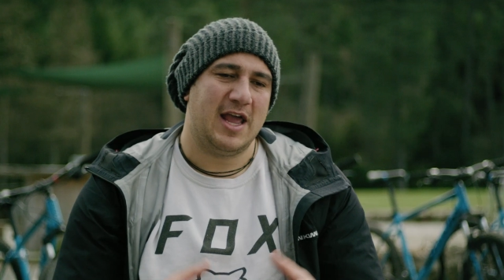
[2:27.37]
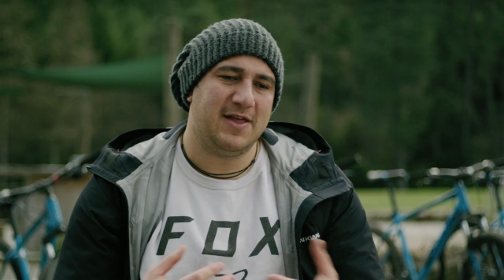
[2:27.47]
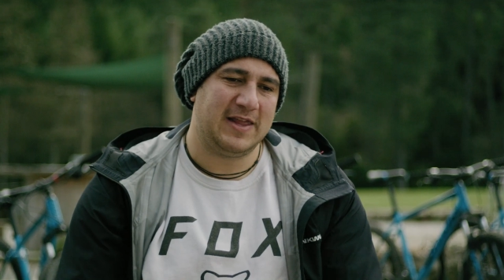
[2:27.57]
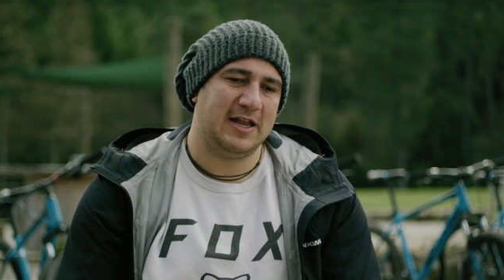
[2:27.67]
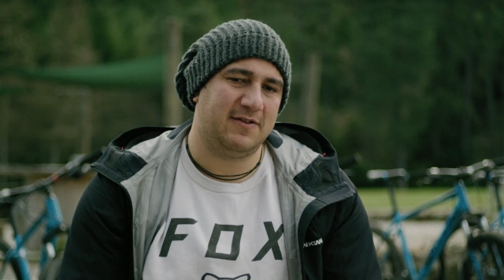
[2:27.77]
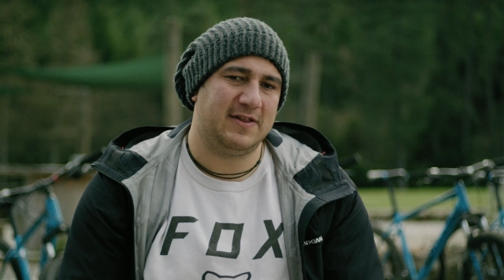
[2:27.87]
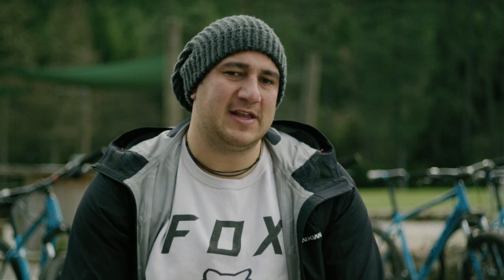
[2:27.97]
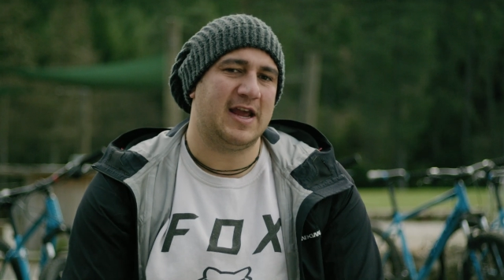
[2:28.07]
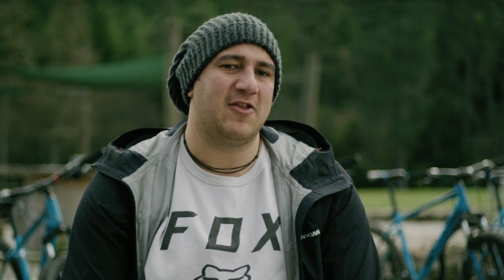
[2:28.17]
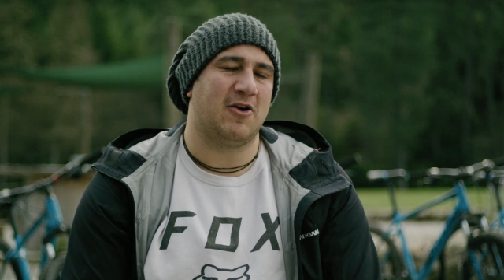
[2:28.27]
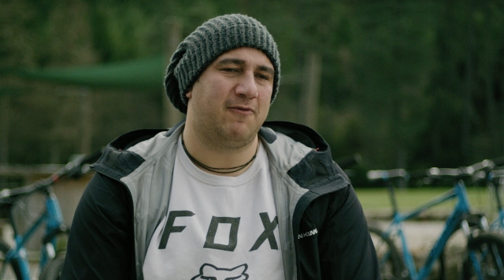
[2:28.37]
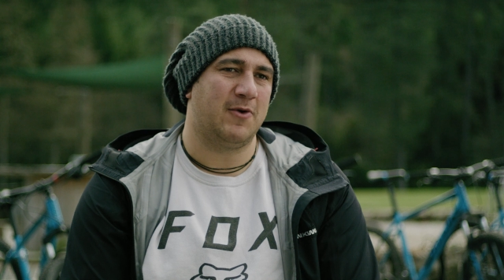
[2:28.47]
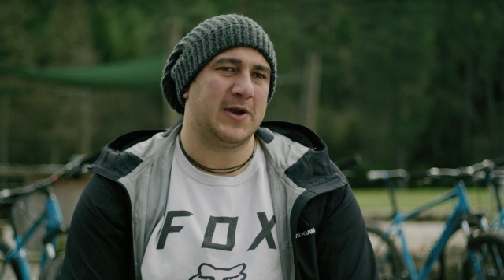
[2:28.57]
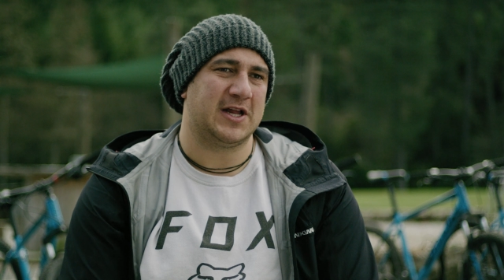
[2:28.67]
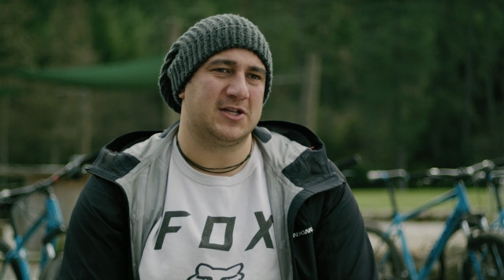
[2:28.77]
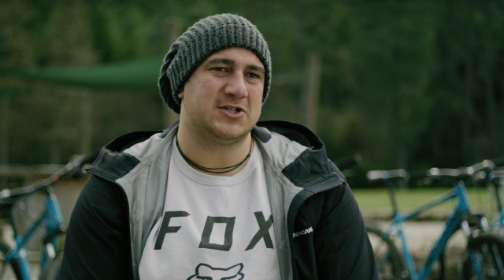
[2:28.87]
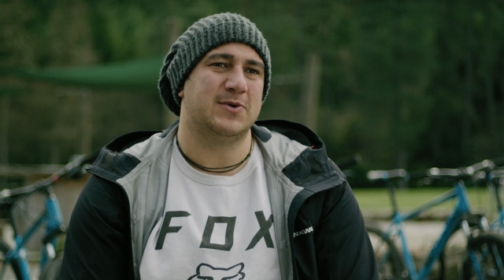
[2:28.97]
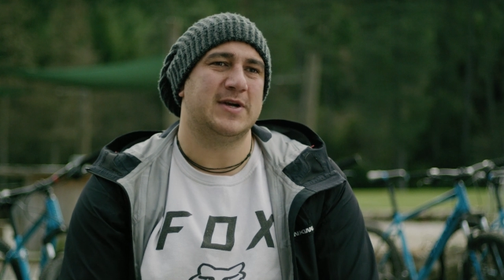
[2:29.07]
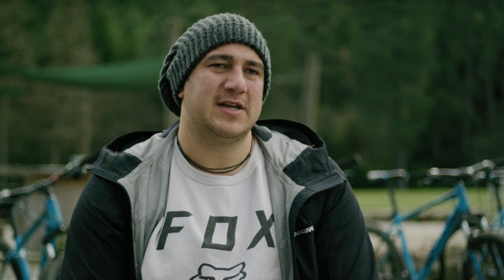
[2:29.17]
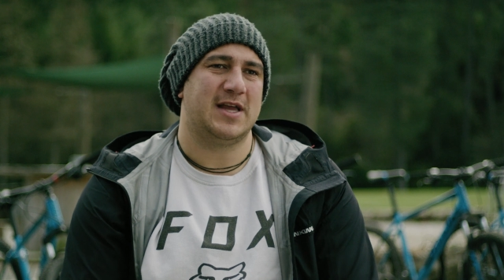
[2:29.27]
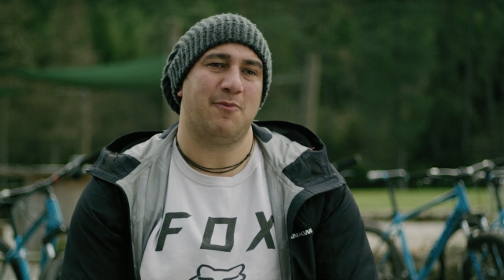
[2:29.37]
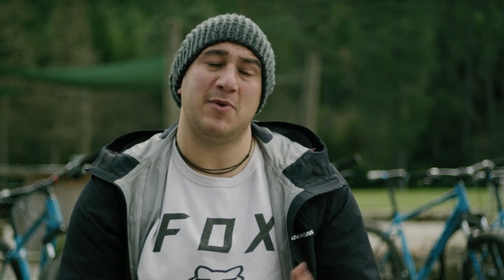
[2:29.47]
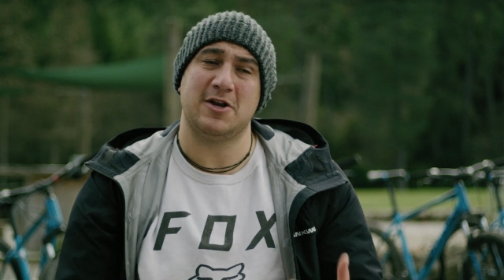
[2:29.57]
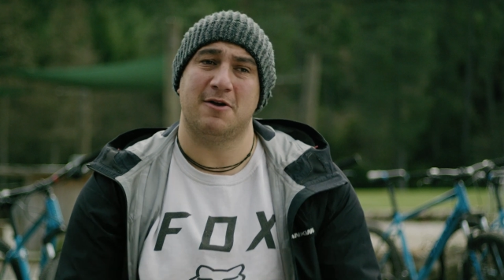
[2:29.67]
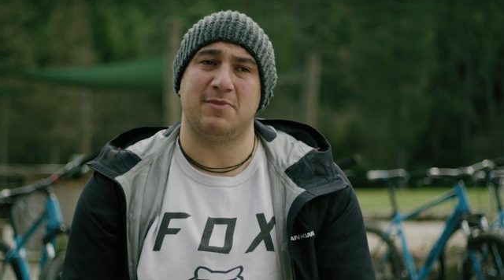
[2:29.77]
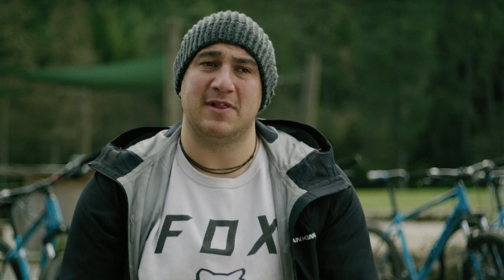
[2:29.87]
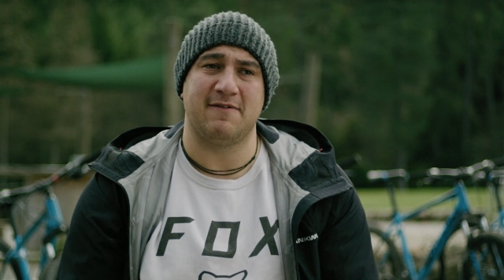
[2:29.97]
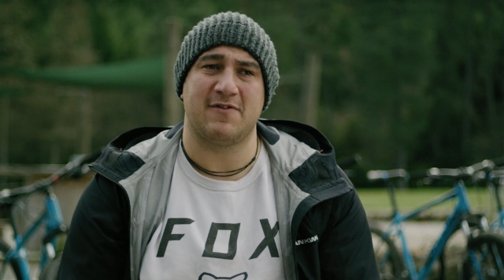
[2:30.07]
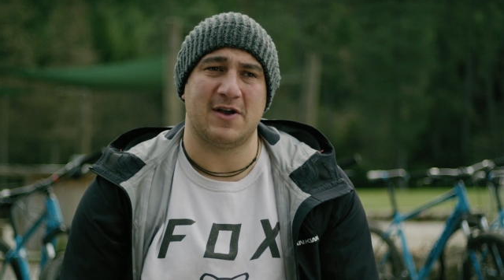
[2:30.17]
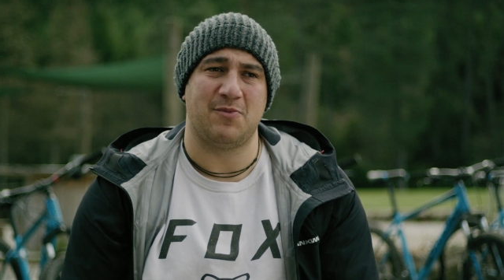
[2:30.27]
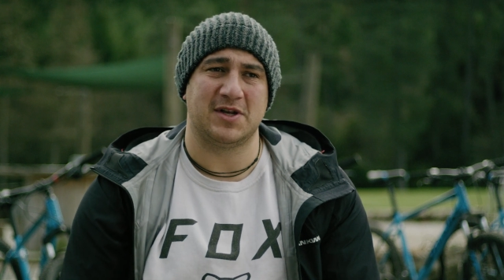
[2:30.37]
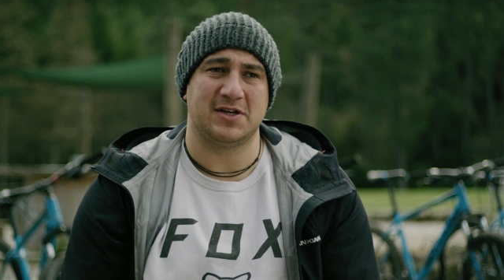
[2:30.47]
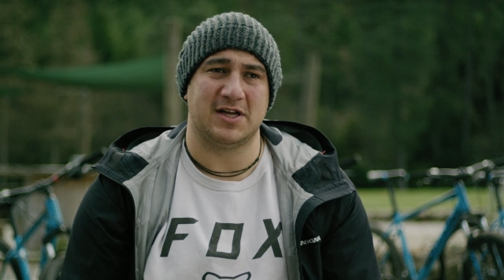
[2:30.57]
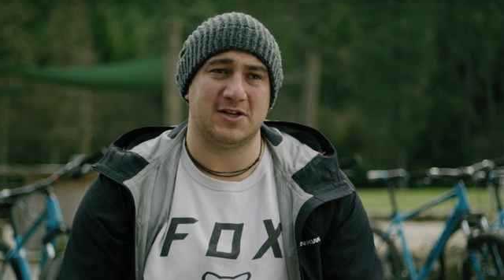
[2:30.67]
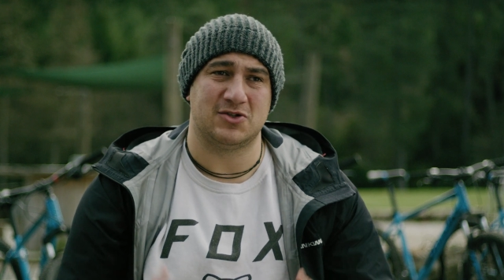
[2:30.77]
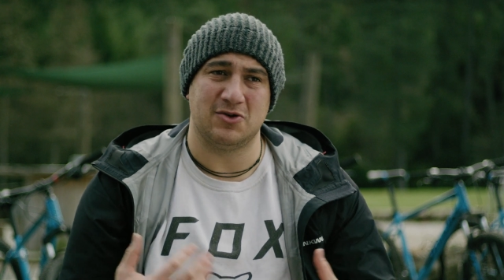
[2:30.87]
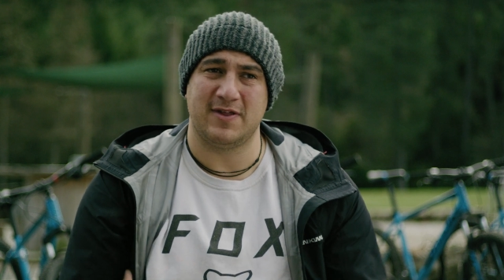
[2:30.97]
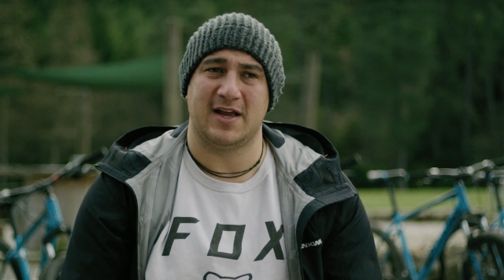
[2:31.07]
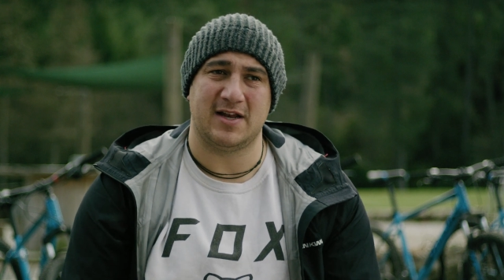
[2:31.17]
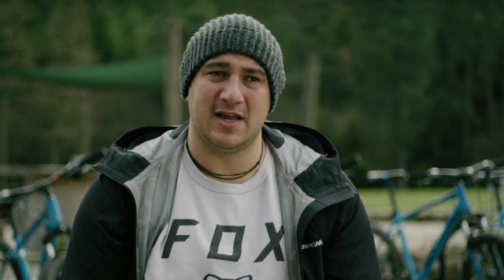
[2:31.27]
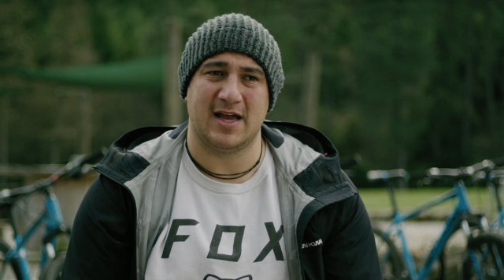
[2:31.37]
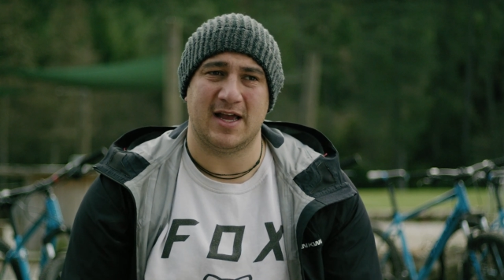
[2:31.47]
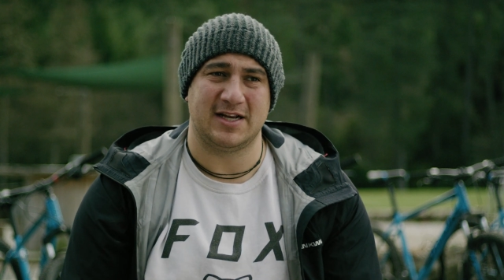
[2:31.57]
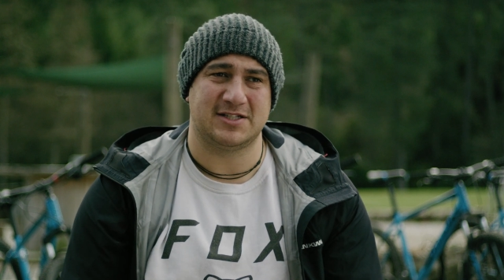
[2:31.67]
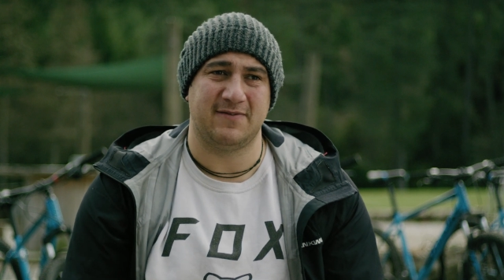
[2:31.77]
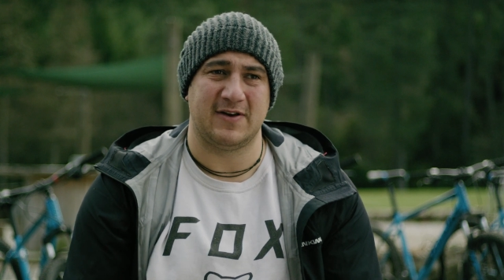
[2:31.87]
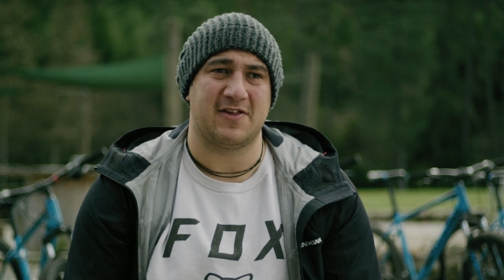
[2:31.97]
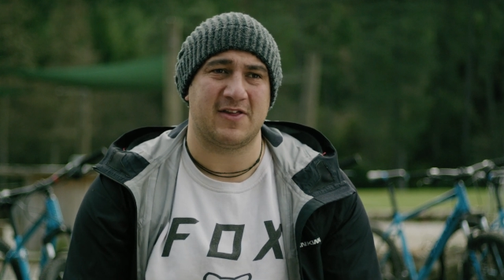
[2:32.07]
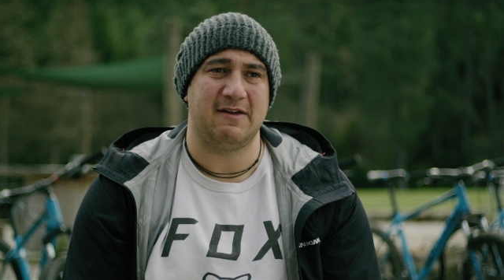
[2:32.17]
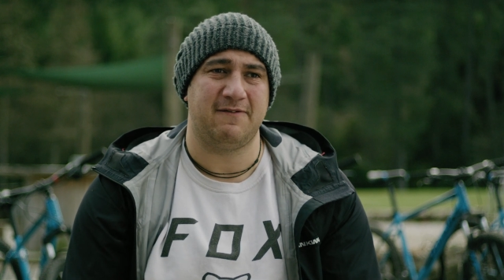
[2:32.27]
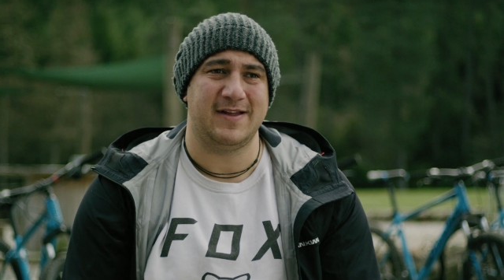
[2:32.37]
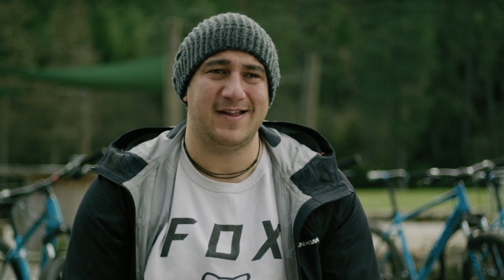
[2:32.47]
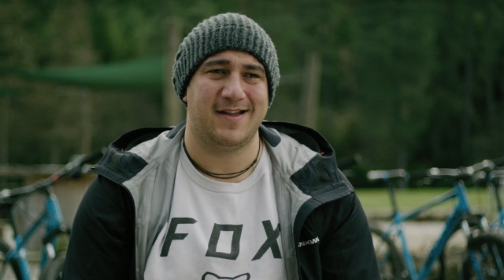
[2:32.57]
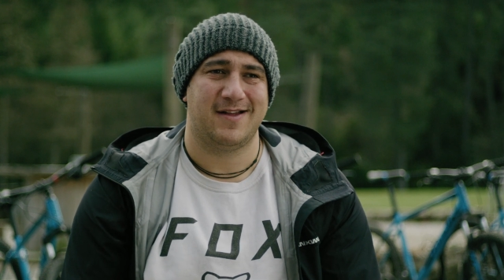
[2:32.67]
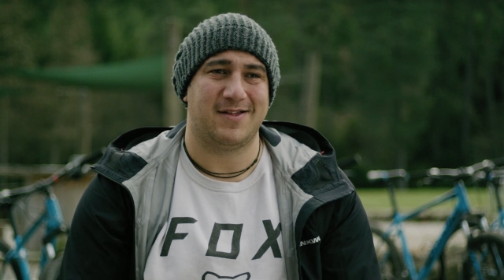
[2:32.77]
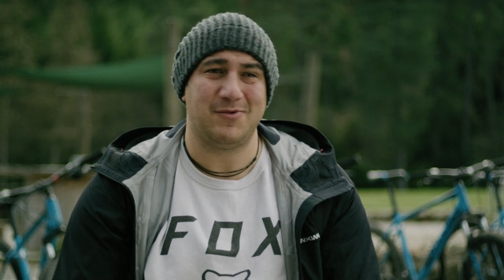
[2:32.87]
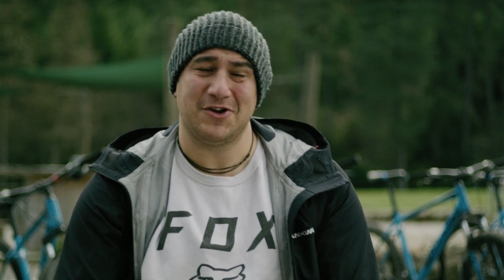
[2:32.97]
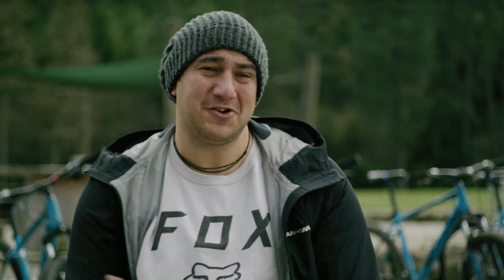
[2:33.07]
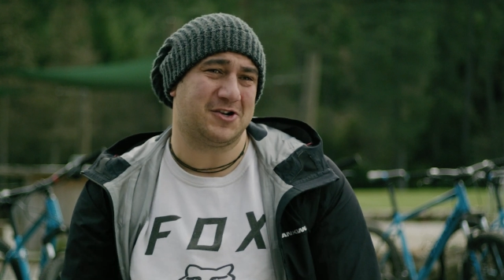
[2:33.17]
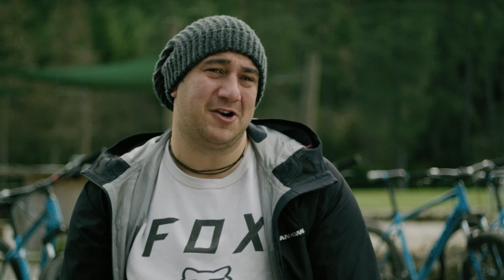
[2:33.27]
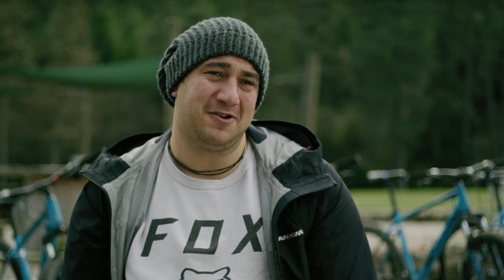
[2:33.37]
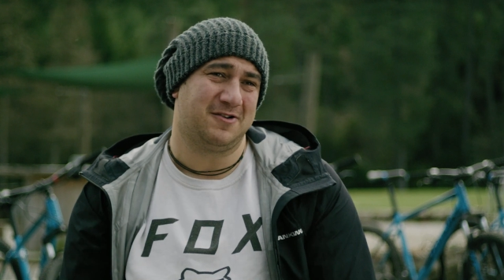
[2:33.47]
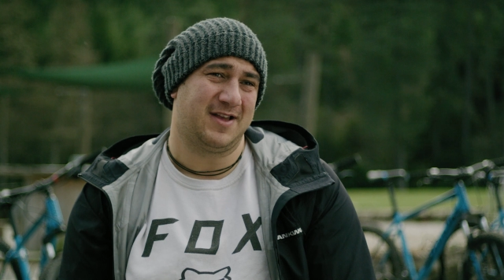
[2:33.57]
At the end of the day though, if we're running a tour and we don't believe someone can do that uh, activity safely, then we don't go.